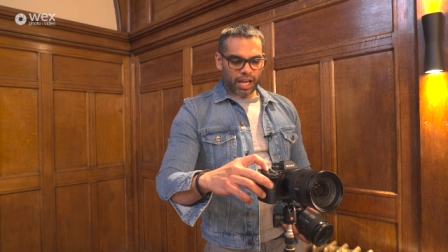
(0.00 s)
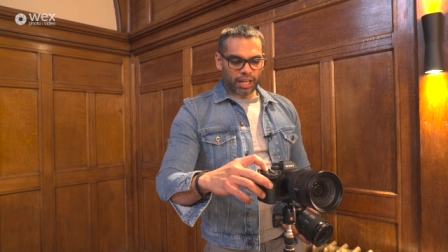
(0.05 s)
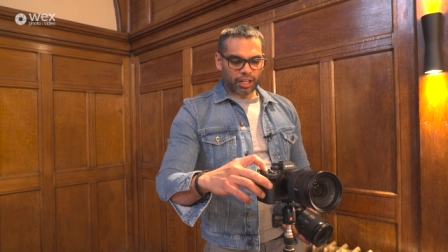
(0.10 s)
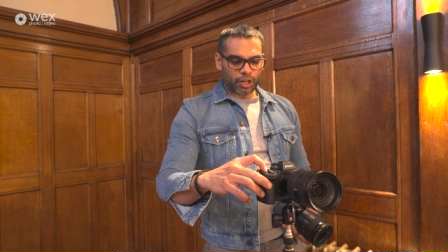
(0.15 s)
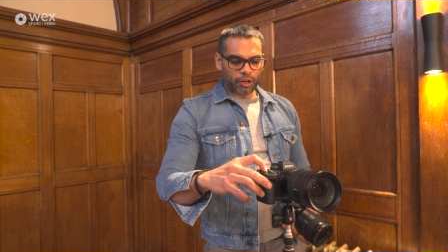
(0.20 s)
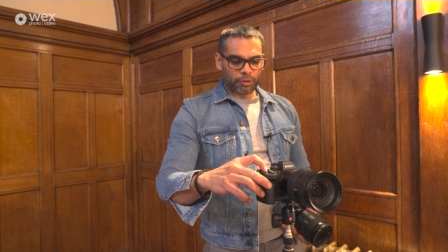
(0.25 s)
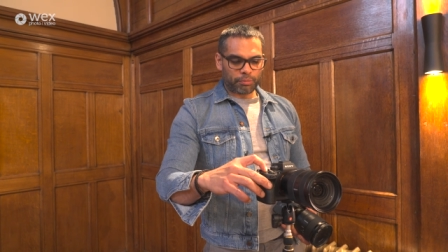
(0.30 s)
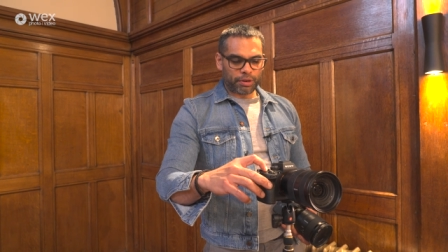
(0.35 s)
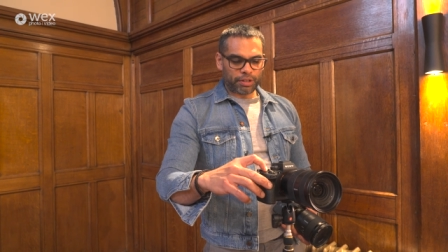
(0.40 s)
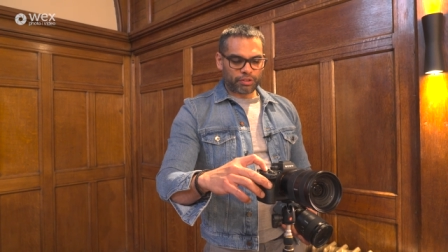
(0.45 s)
I'm
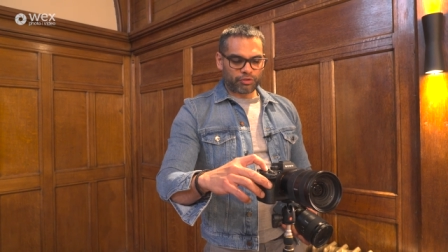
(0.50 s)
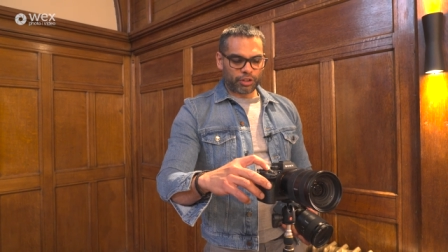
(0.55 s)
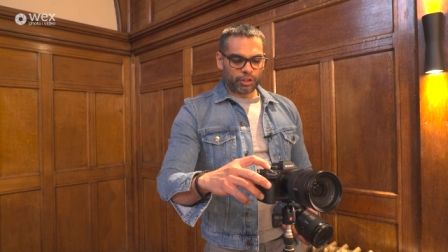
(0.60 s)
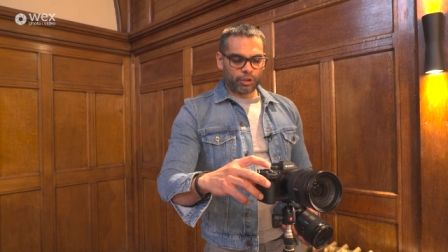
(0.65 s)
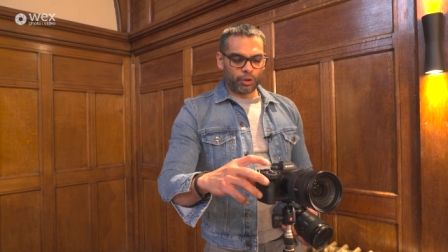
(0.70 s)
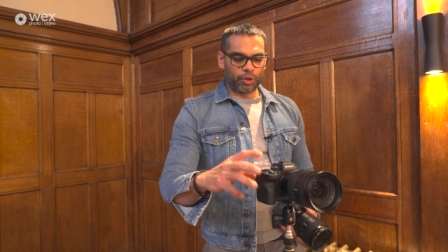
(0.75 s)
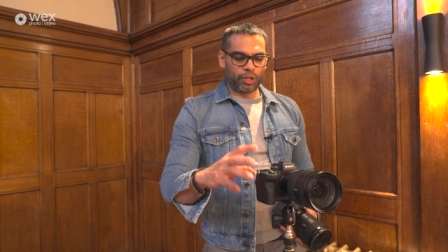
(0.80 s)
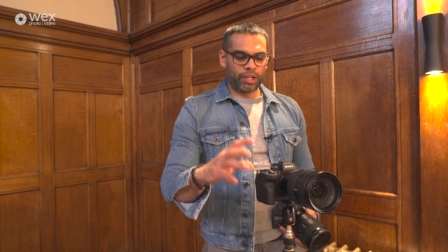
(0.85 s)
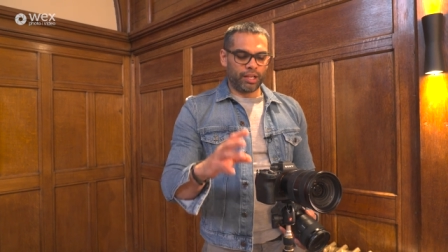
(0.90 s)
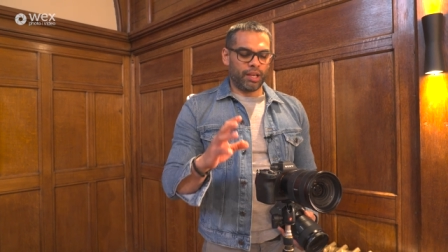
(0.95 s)
going to press
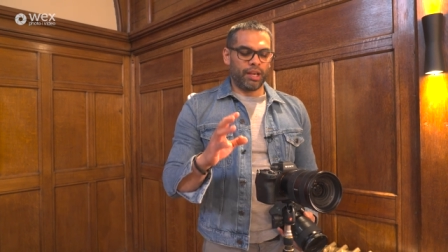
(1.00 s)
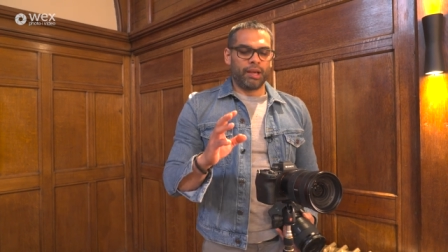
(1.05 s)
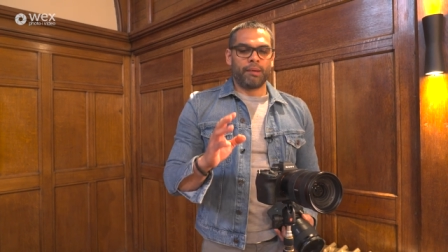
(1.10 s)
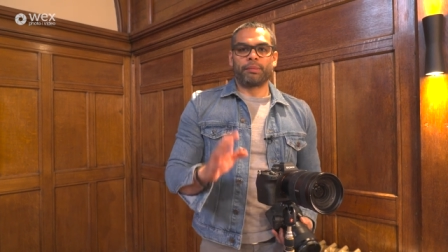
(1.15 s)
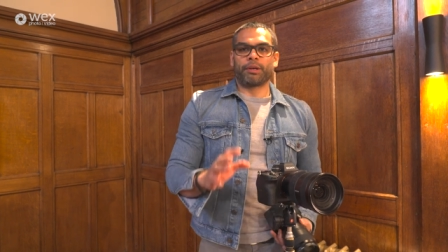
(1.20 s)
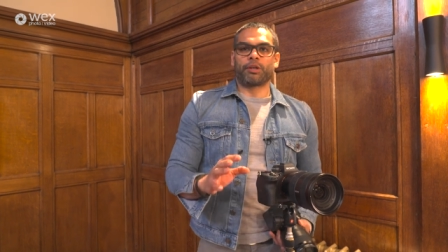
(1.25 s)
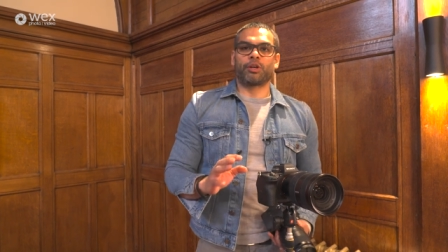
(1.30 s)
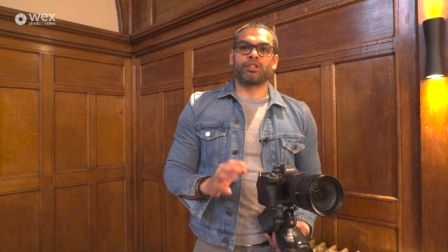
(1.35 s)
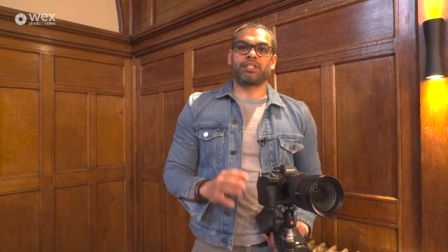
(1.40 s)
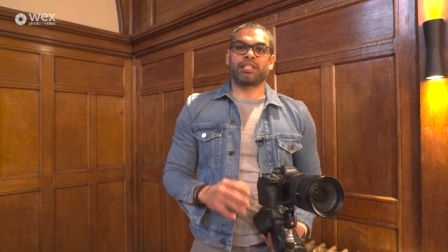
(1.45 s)
record
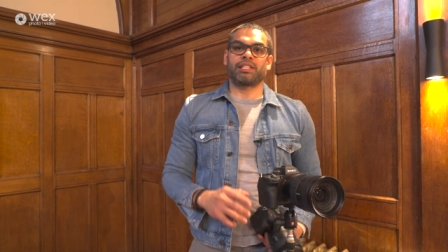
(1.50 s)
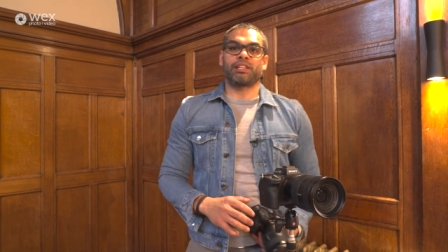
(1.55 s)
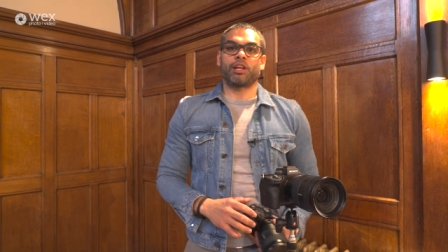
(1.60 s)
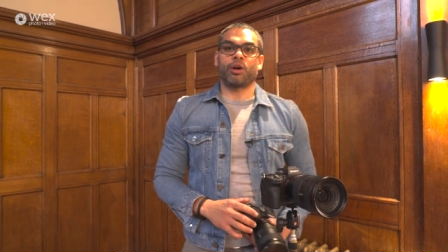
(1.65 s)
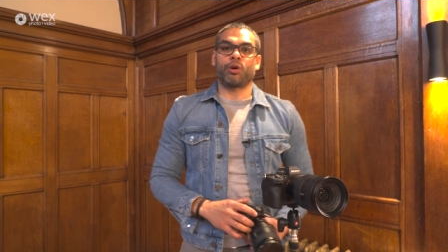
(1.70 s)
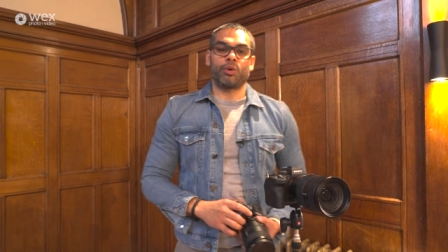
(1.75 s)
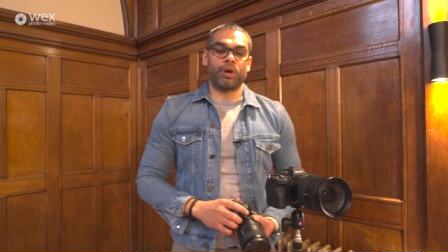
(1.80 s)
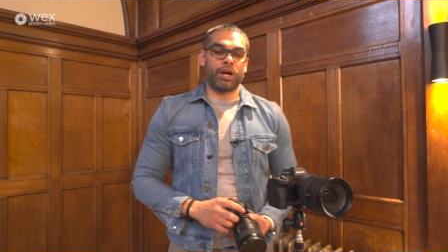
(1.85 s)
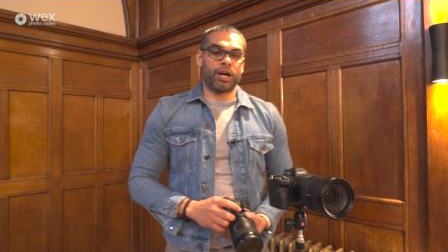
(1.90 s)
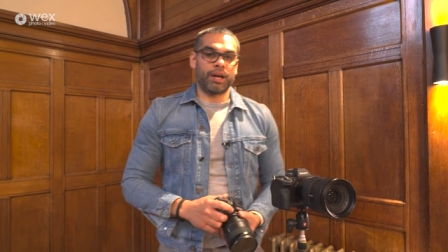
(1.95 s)
because there's
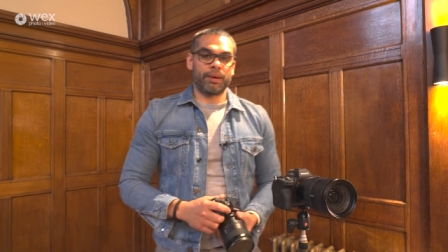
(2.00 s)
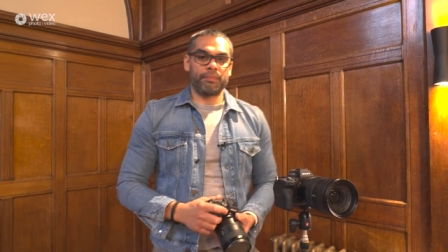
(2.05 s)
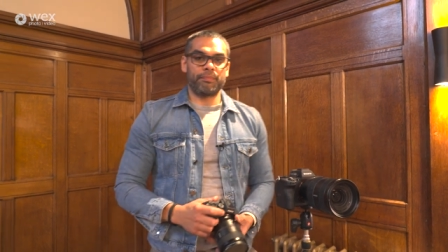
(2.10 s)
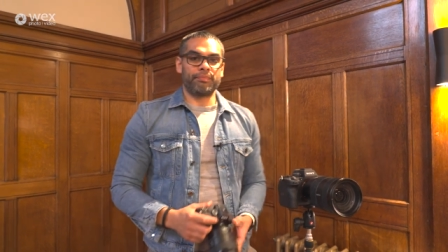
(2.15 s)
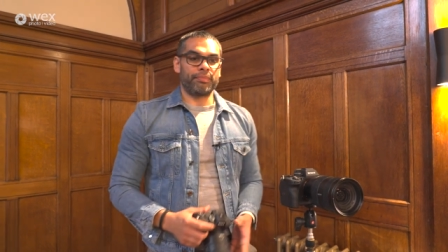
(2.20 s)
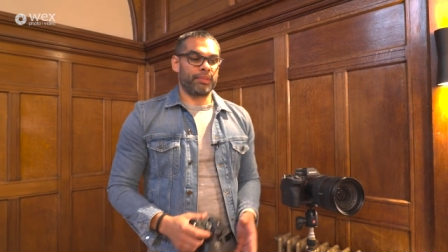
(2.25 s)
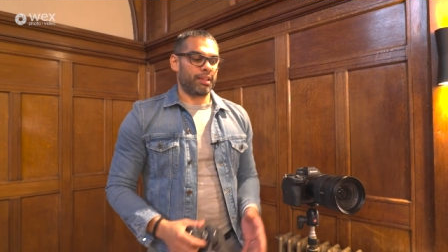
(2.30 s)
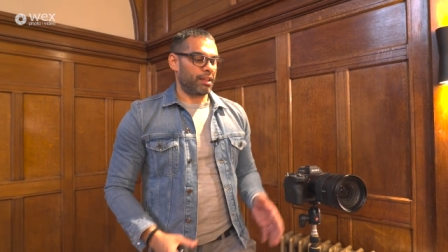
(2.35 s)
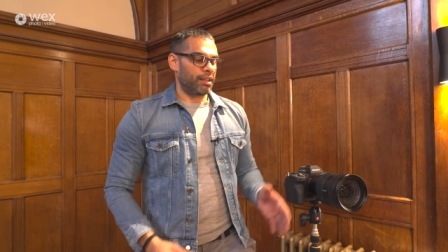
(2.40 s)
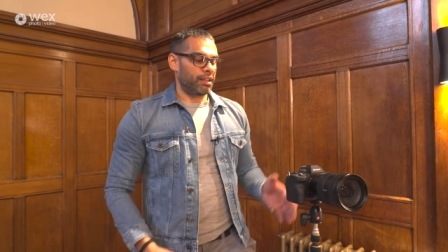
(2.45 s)
no um,